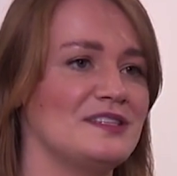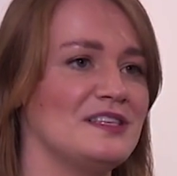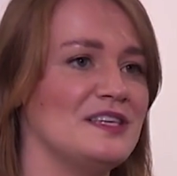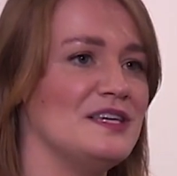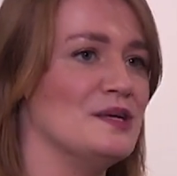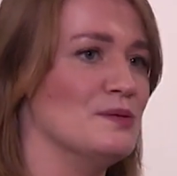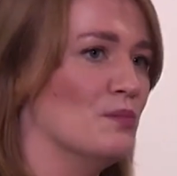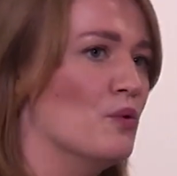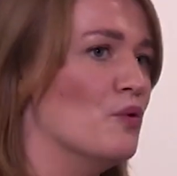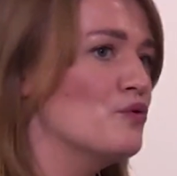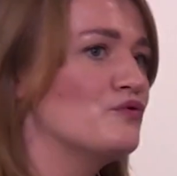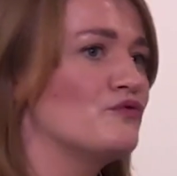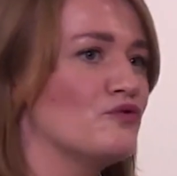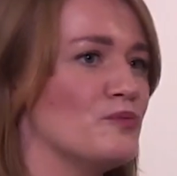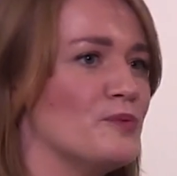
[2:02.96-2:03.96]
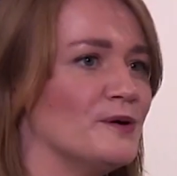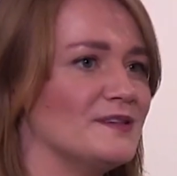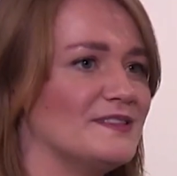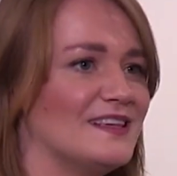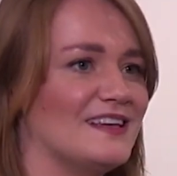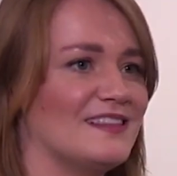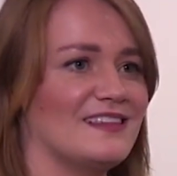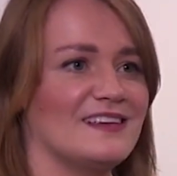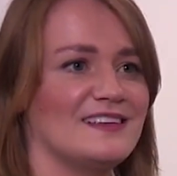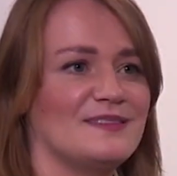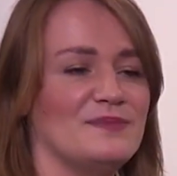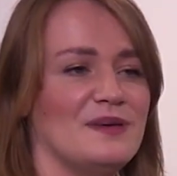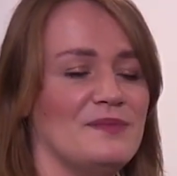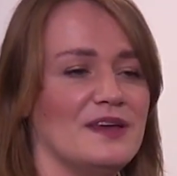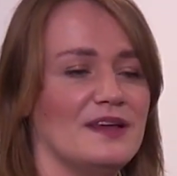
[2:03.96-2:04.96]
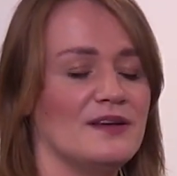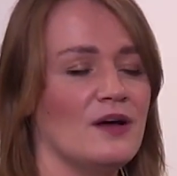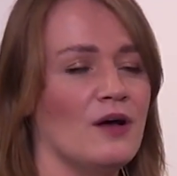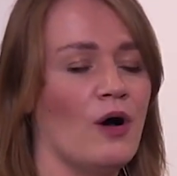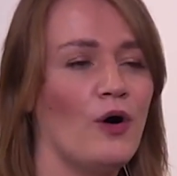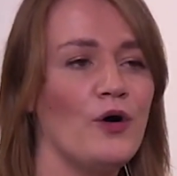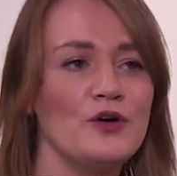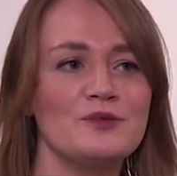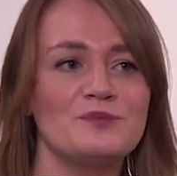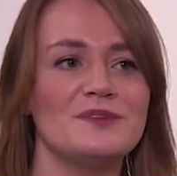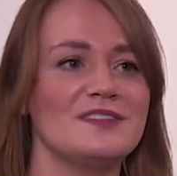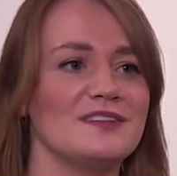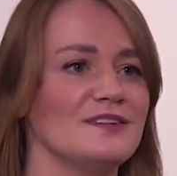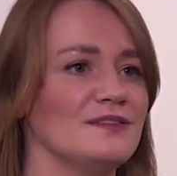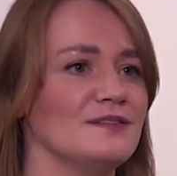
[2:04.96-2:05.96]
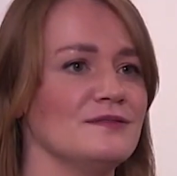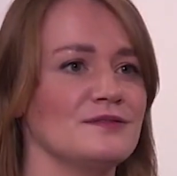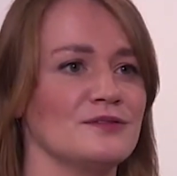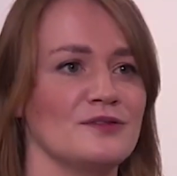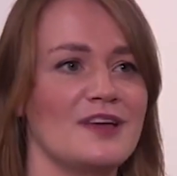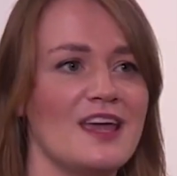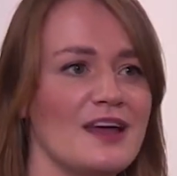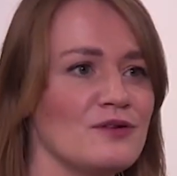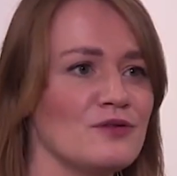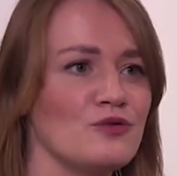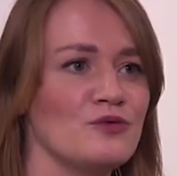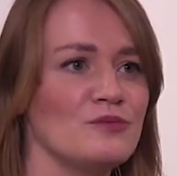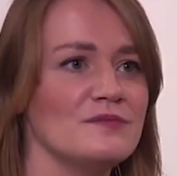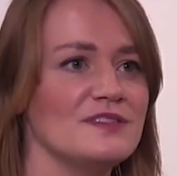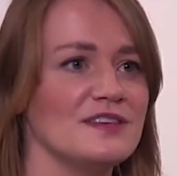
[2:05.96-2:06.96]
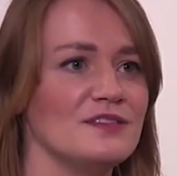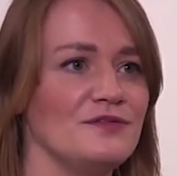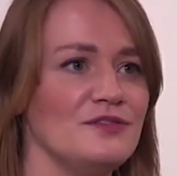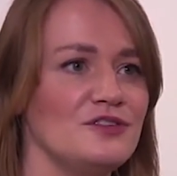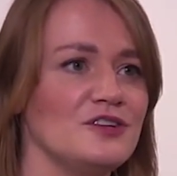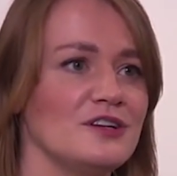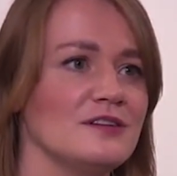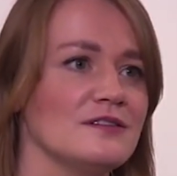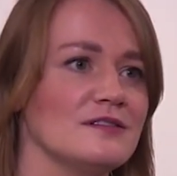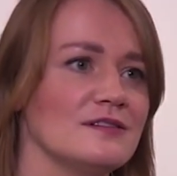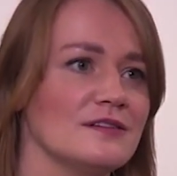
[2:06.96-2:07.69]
see more robots like this maybe in hospitals or care homes in the future?